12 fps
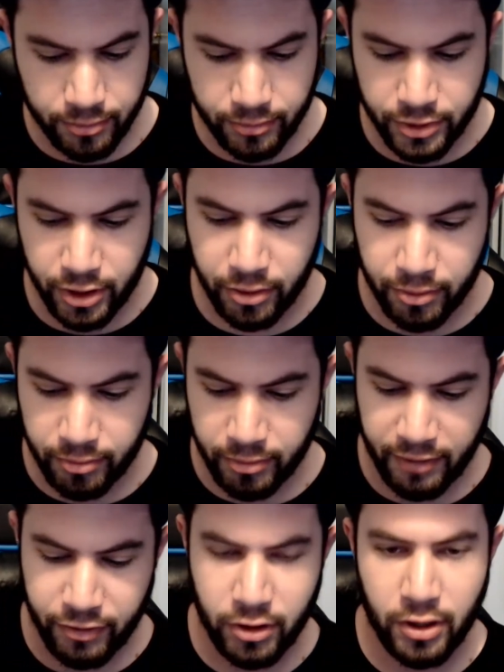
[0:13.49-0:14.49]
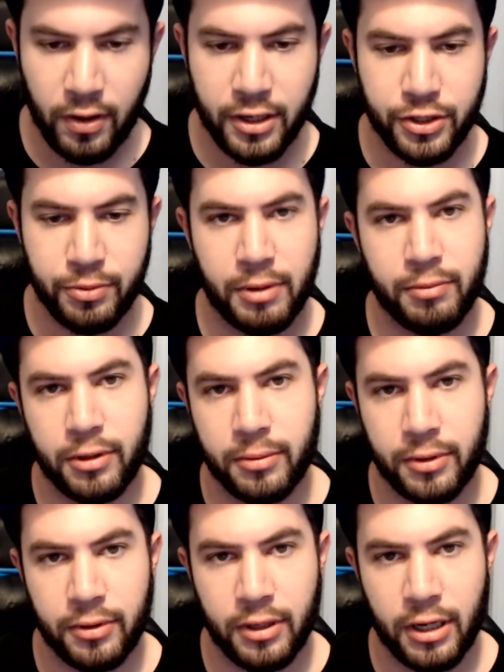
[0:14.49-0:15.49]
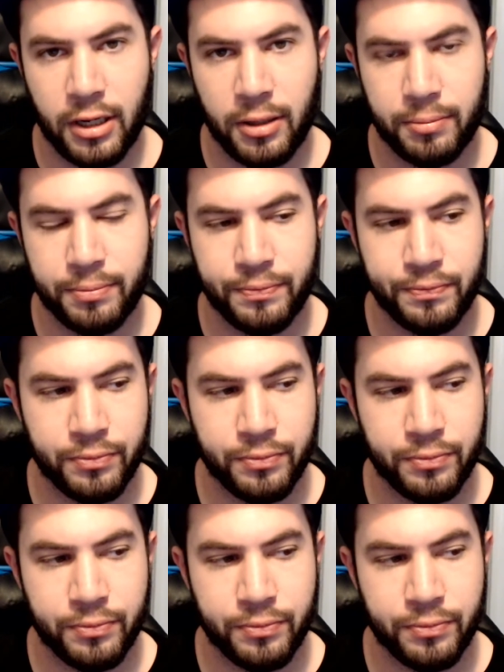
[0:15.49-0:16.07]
So if you go onto Mint Mobile, on